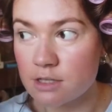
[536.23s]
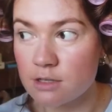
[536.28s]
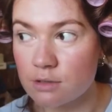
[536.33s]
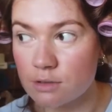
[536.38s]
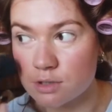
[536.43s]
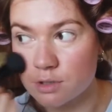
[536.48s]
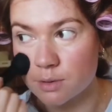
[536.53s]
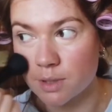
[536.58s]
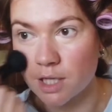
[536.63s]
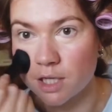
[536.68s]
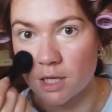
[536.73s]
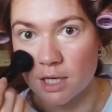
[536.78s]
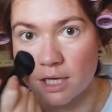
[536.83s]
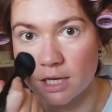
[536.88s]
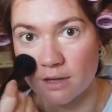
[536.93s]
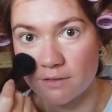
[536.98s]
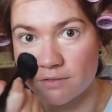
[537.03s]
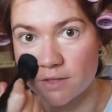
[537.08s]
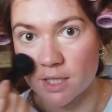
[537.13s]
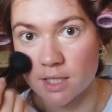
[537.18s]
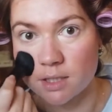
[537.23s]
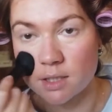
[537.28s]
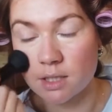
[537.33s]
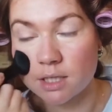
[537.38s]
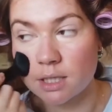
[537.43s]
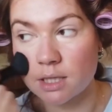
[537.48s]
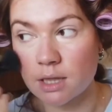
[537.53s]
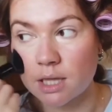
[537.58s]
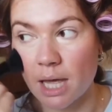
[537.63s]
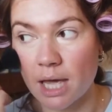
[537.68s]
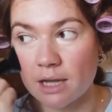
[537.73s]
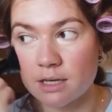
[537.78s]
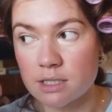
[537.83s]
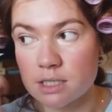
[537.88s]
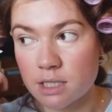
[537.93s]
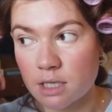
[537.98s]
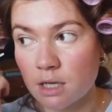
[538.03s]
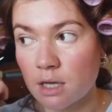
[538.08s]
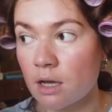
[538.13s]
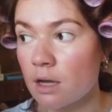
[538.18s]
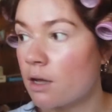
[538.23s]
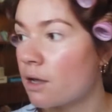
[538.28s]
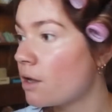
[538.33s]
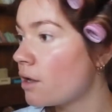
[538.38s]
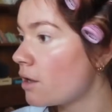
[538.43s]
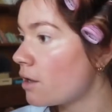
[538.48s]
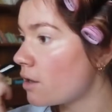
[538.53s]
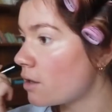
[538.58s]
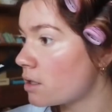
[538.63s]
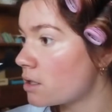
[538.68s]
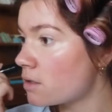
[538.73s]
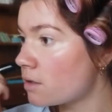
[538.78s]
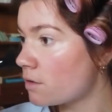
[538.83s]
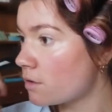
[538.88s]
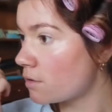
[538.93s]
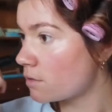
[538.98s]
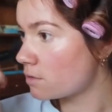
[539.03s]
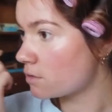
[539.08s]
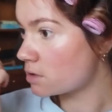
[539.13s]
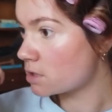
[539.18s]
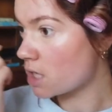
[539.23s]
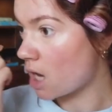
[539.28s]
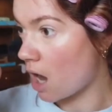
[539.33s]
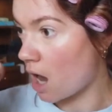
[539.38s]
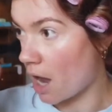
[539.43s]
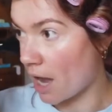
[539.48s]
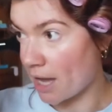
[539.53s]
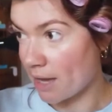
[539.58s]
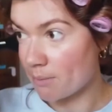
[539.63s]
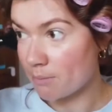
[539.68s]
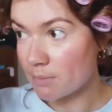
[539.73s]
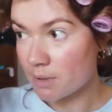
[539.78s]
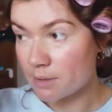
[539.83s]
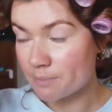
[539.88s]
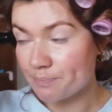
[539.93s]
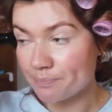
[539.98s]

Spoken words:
you do a lot of living in that time.